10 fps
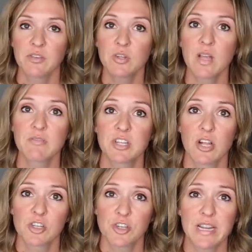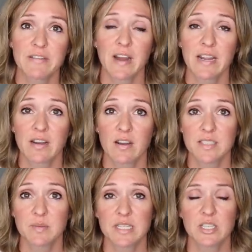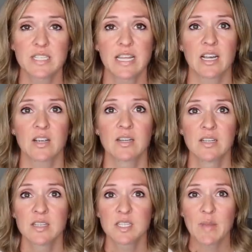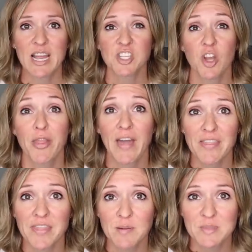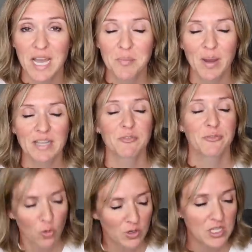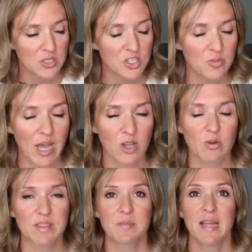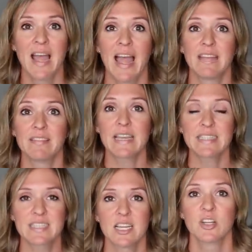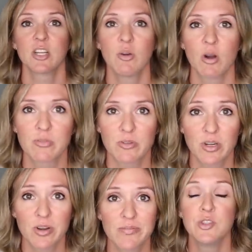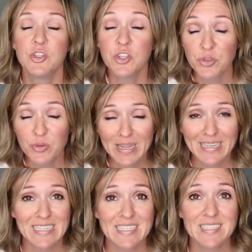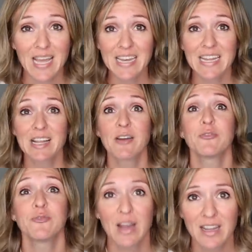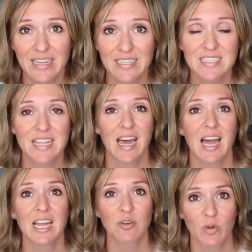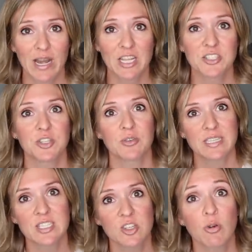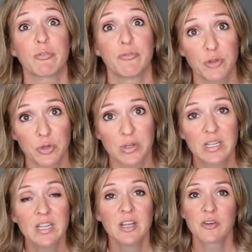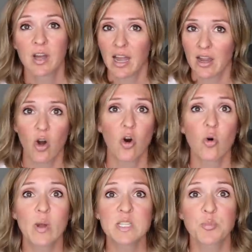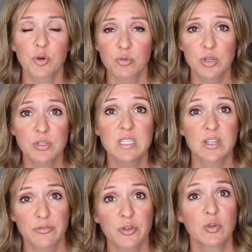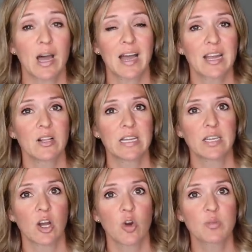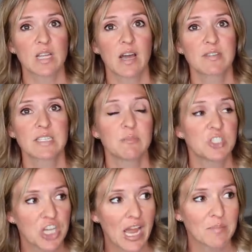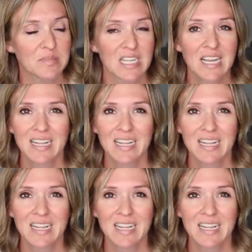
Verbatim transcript: If you love the Dollar Tree and finding awesome deals there, smash that thumbs up button for the YouTube algorithm, and let's go over new and exciting finds that I ran into. Let's start with food. I always peruse the food aisle in hopes of some gems,